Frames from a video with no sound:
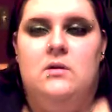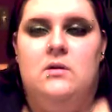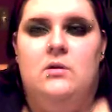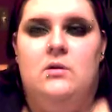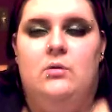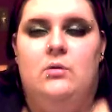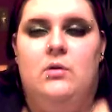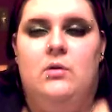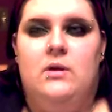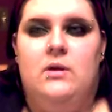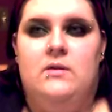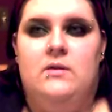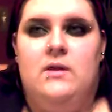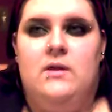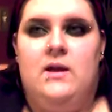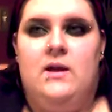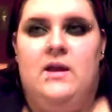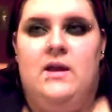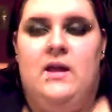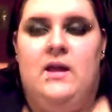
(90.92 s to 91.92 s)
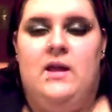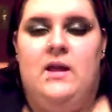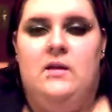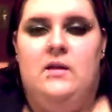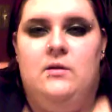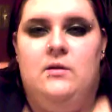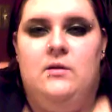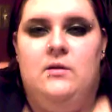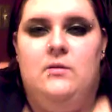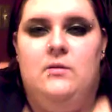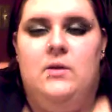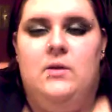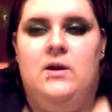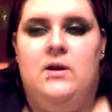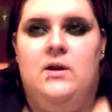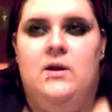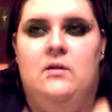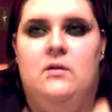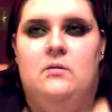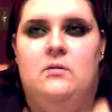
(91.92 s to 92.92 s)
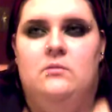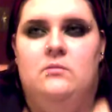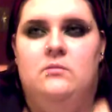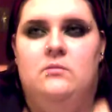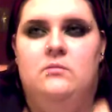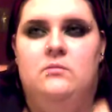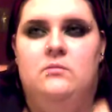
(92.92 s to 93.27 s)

annoying that I can't do that right now,